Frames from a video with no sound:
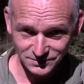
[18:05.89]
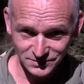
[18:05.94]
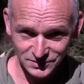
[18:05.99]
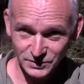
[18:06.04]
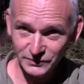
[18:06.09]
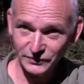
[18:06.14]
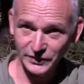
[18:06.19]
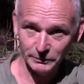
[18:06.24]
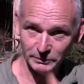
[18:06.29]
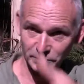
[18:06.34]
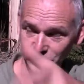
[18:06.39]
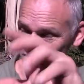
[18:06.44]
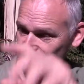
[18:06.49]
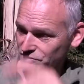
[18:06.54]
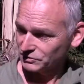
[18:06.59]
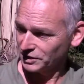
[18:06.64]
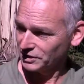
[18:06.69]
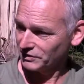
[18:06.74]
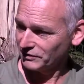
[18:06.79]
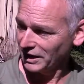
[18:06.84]
just flip the
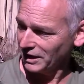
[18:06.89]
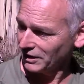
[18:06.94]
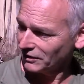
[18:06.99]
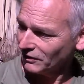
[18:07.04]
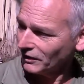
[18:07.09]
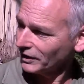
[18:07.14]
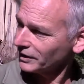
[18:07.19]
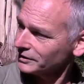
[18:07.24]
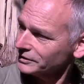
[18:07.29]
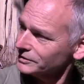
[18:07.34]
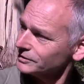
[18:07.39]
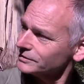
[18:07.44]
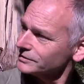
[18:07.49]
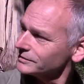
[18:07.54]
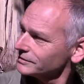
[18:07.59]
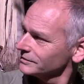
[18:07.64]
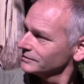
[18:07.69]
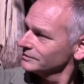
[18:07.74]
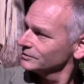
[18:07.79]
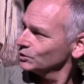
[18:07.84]
screen around and
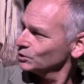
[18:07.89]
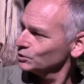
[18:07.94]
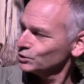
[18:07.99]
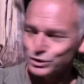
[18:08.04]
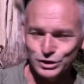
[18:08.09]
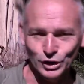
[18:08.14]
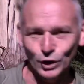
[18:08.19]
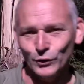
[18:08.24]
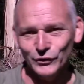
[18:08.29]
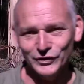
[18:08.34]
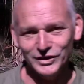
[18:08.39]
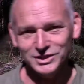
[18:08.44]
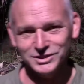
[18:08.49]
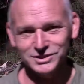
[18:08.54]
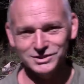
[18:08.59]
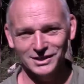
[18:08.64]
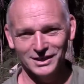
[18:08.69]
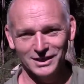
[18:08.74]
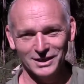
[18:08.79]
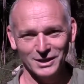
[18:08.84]
just do
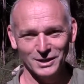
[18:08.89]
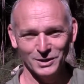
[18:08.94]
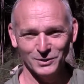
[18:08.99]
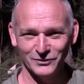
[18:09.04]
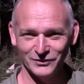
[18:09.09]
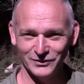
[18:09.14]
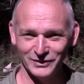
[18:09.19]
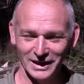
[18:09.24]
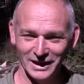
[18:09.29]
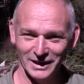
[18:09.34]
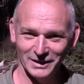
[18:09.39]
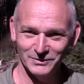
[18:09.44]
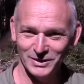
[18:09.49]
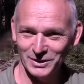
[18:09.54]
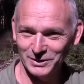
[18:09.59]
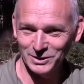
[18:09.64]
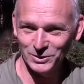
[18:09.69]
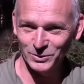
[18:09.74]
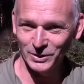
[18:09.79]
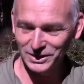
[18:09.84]
selfies
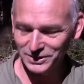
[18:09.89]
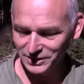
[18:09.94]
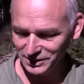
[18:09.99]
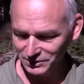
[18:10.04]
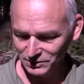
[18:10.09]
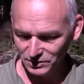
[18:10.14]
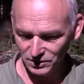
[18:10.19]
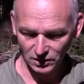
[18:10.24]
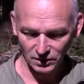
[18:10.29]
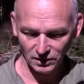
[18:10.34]
very quickly.